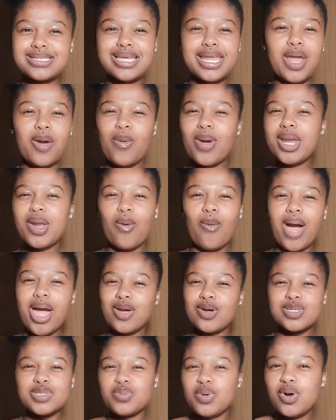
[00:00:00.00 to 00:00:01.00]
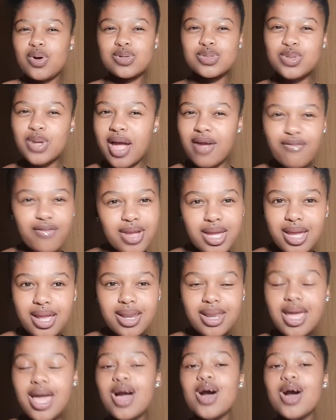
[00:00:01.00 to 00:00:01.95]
and I wonder why, because we're also African.